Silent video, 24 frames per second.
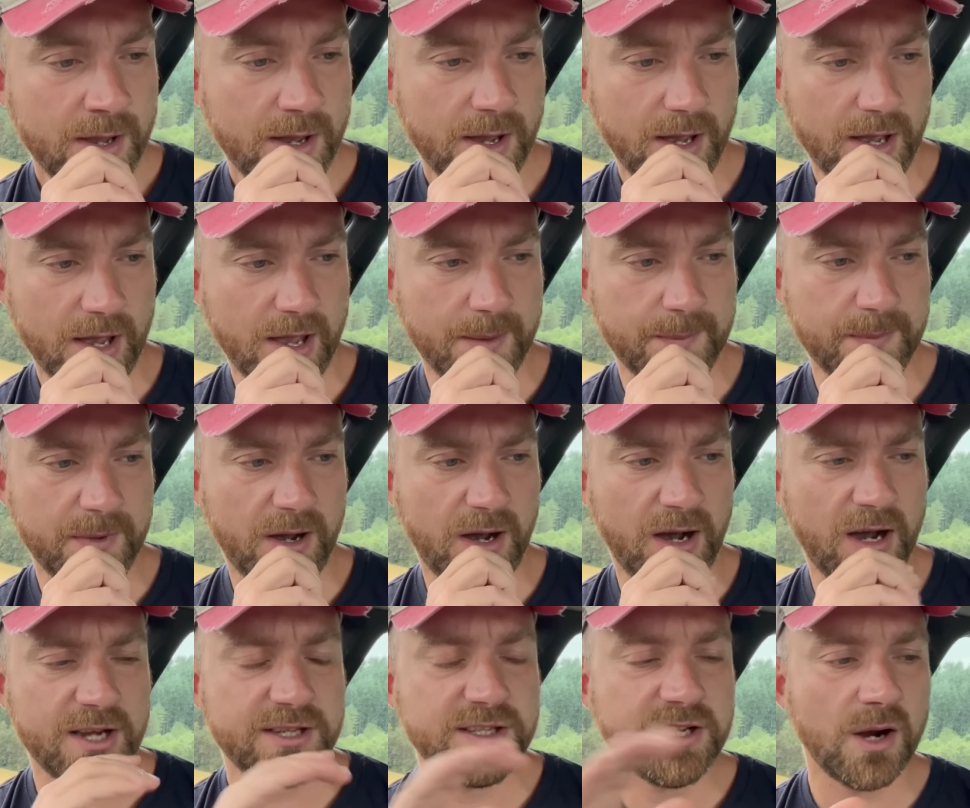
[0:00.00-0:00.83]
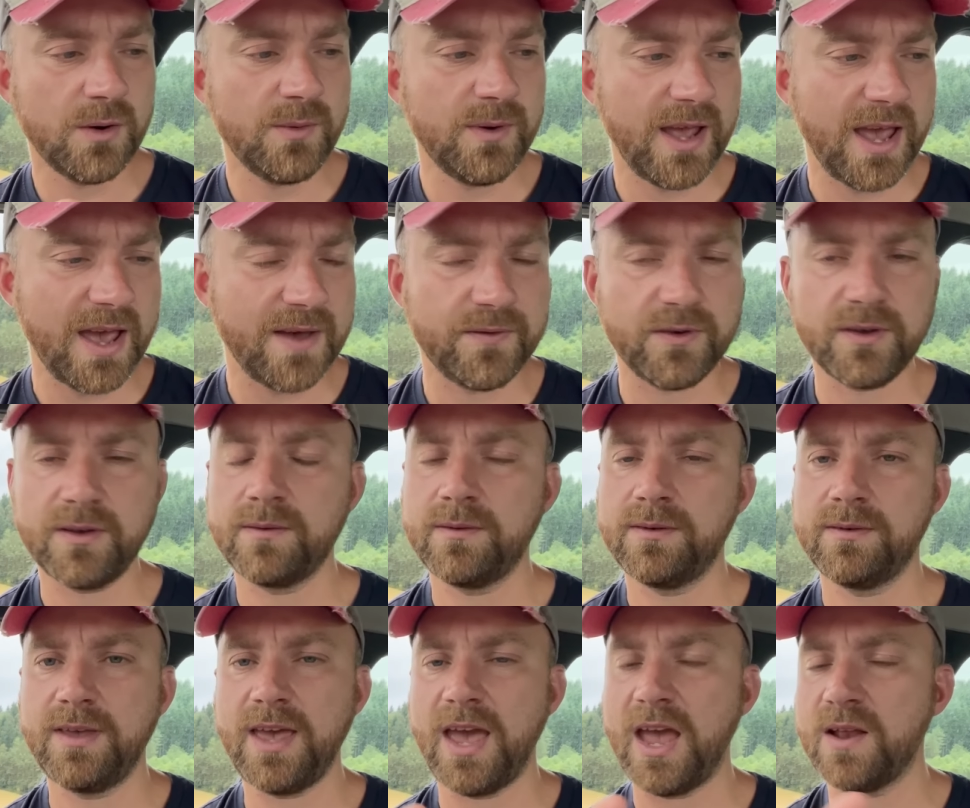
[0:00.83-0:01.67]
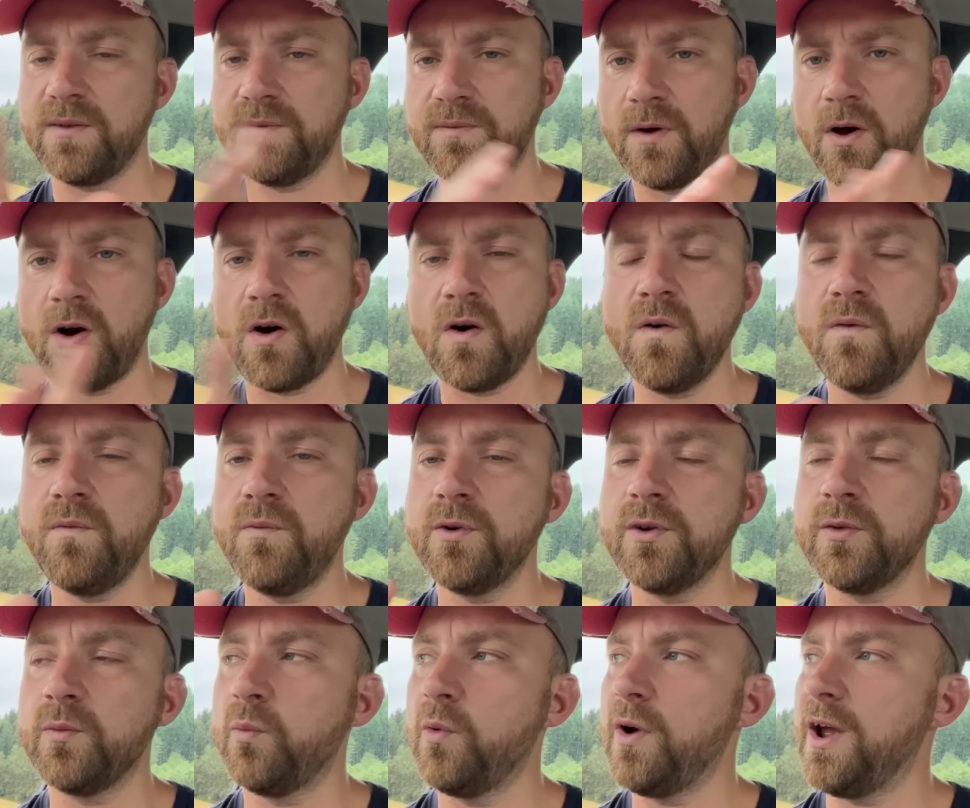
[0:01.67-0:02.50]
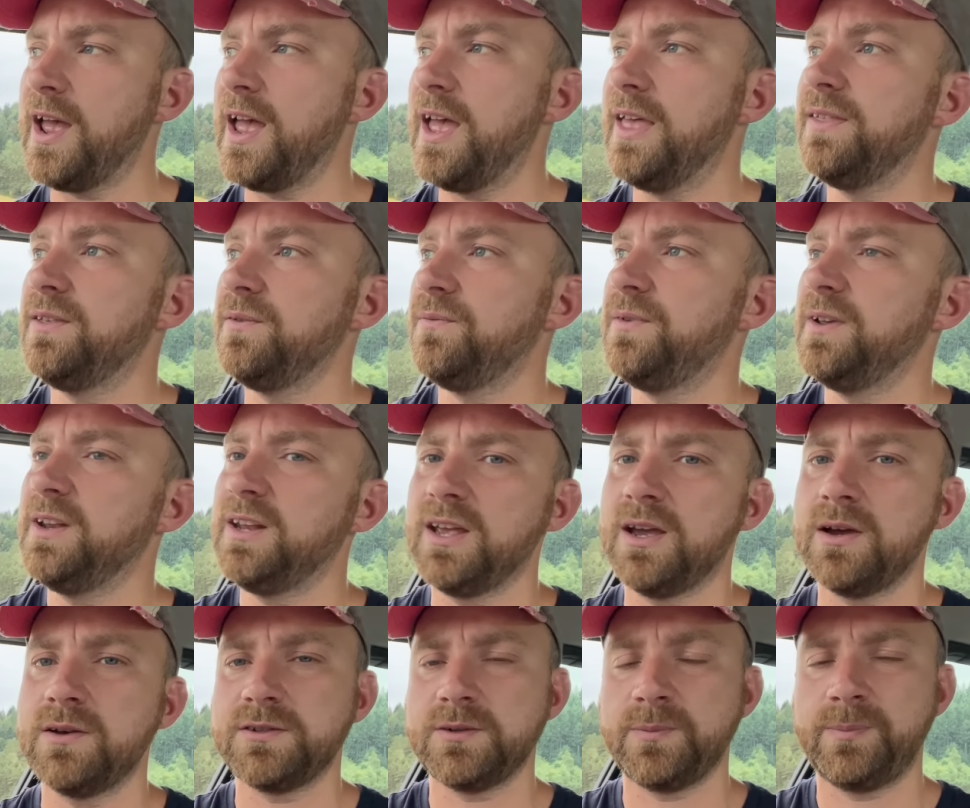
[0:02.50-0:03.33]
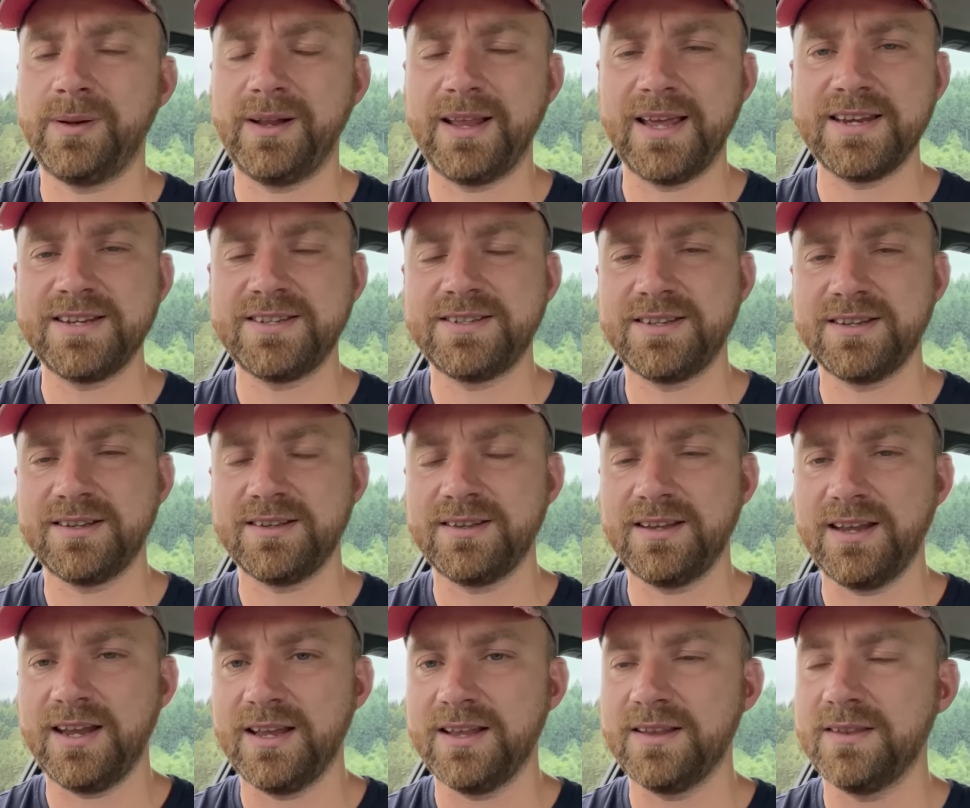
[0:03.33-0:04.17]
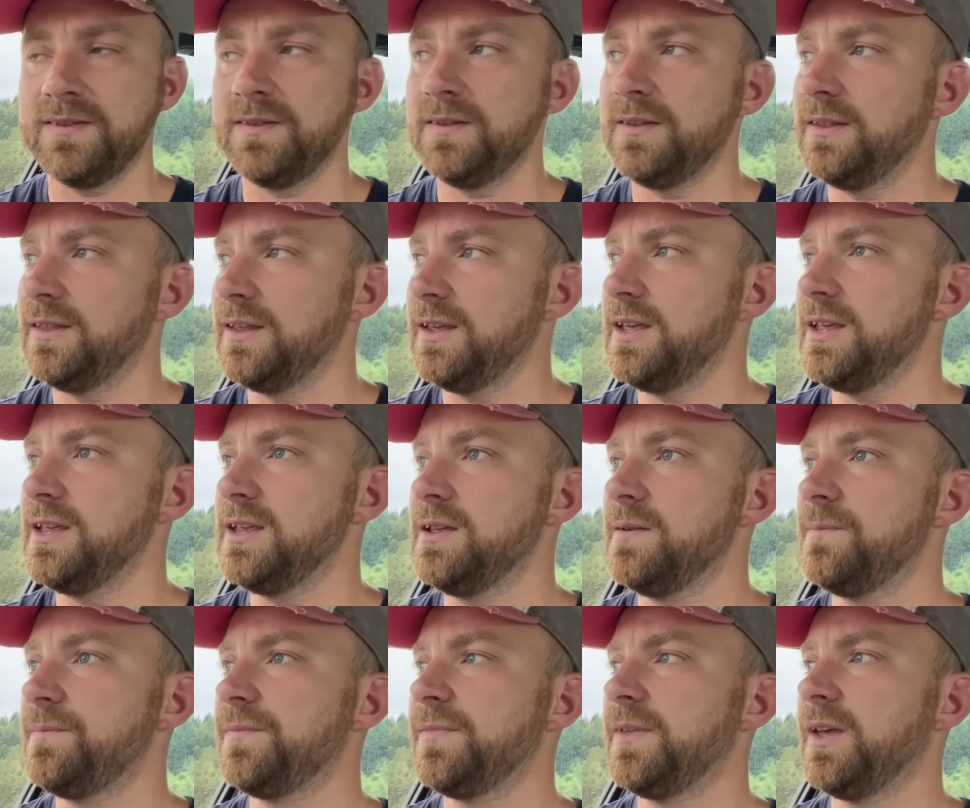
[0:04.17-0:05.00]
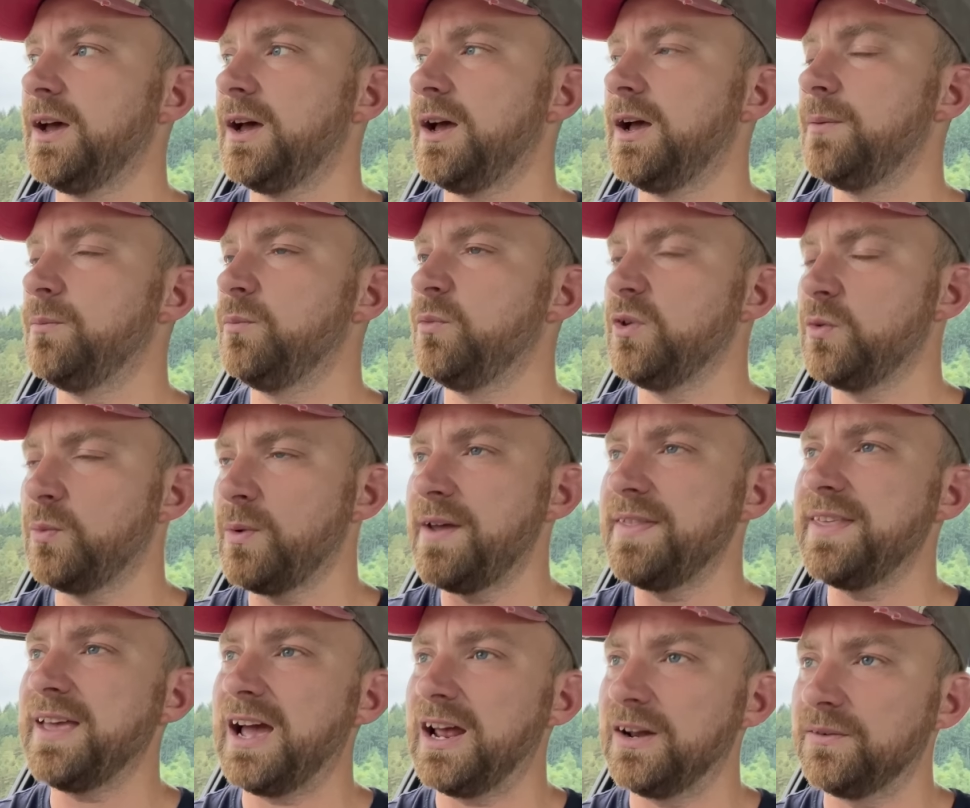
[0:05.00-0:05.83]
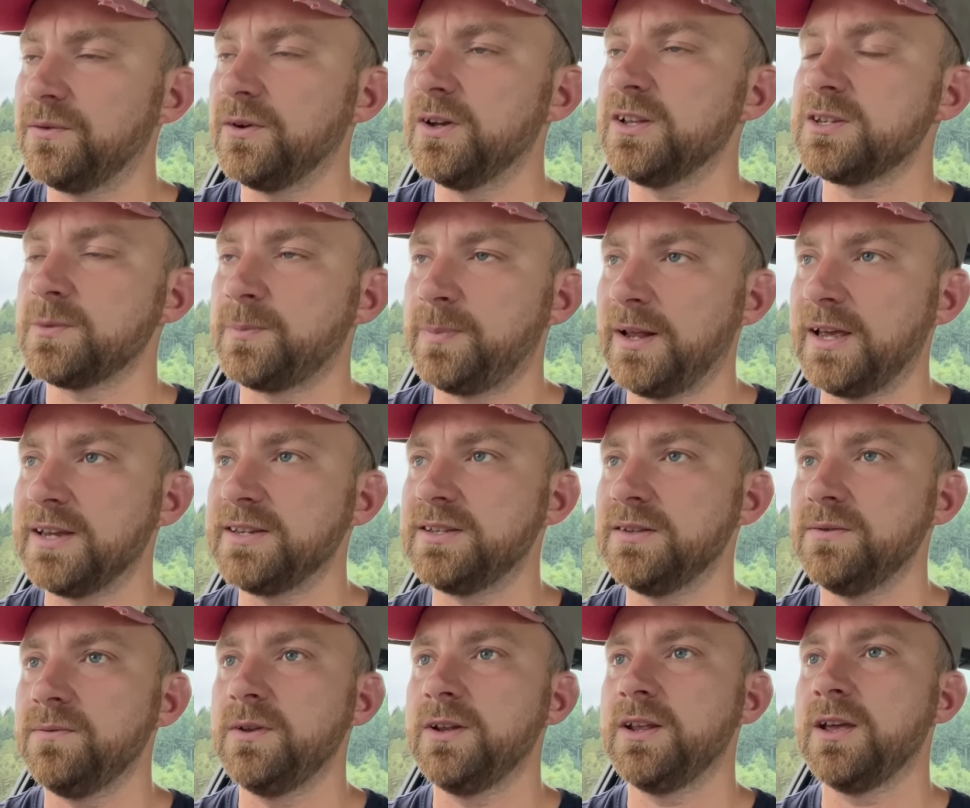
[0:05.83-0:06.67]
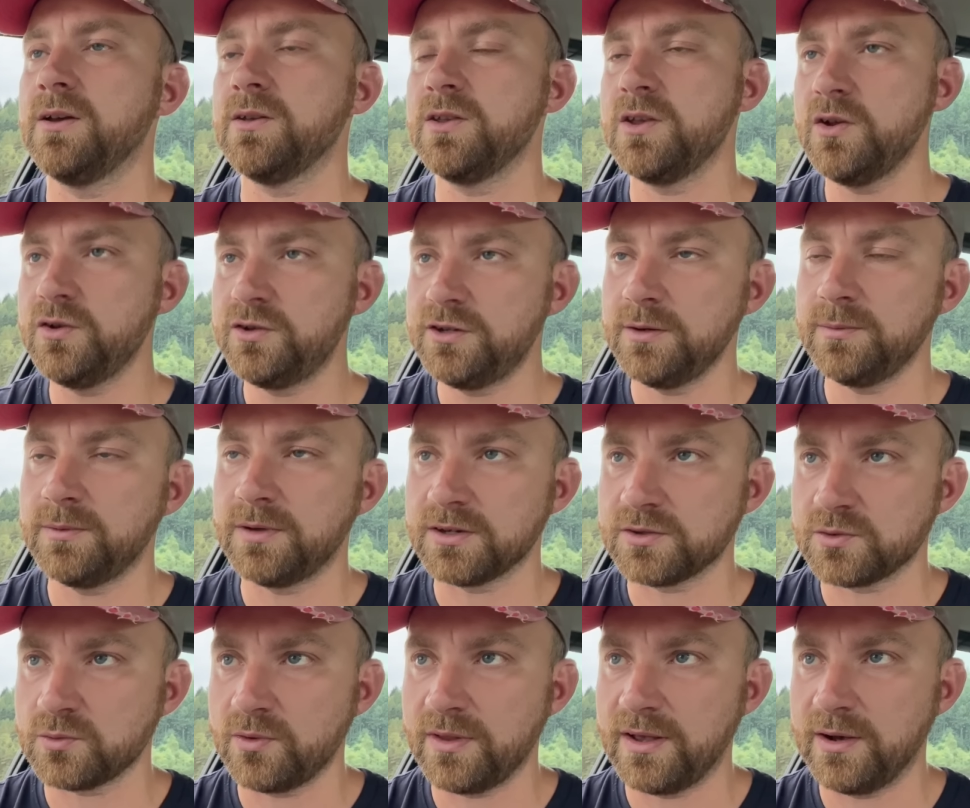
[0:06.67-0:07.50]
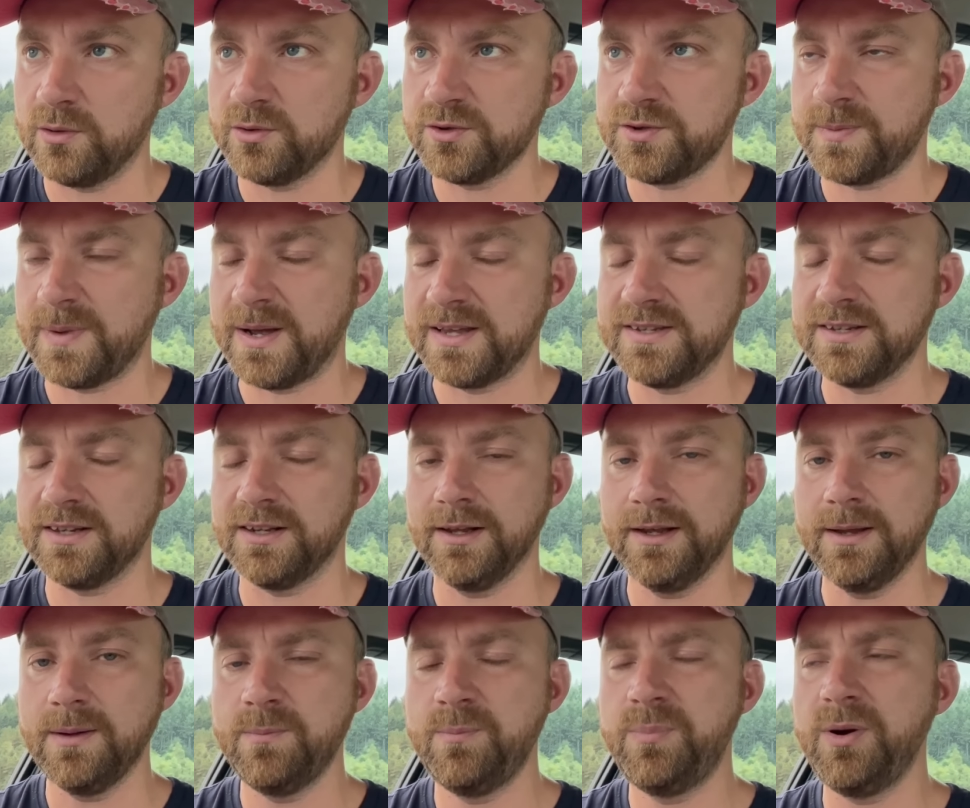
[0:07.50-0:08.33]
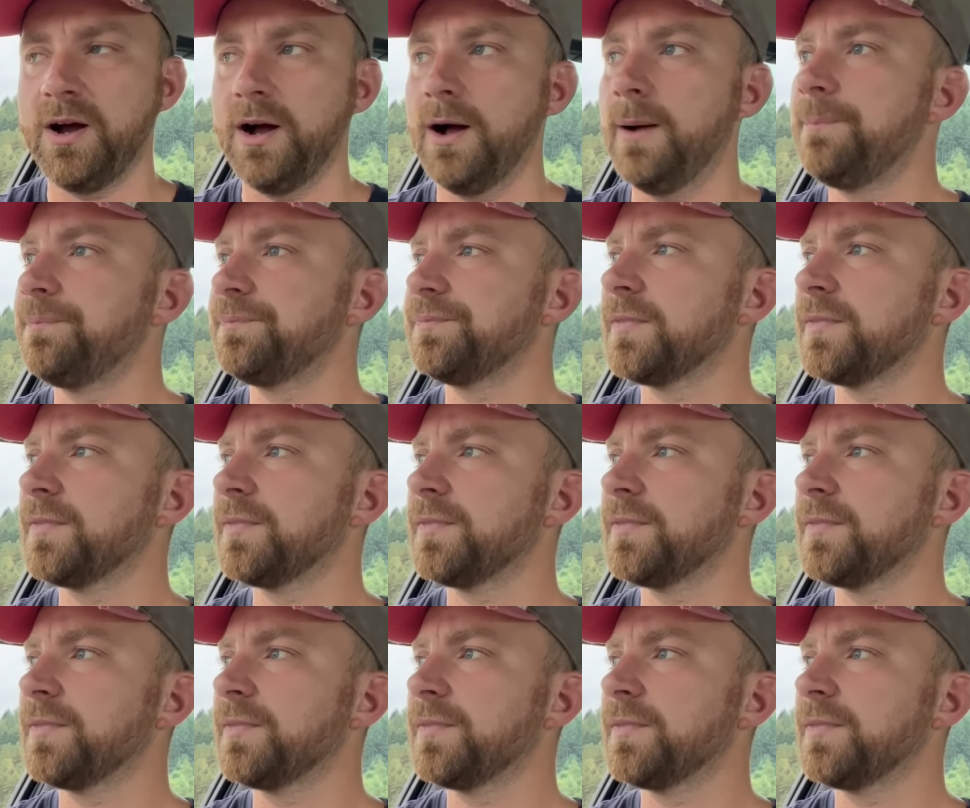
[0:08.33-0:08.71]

Um, I don't ever get involved with where the videos are placed in, in the, um, with where the adverts are placed in the video. YouTube does all that automatically. But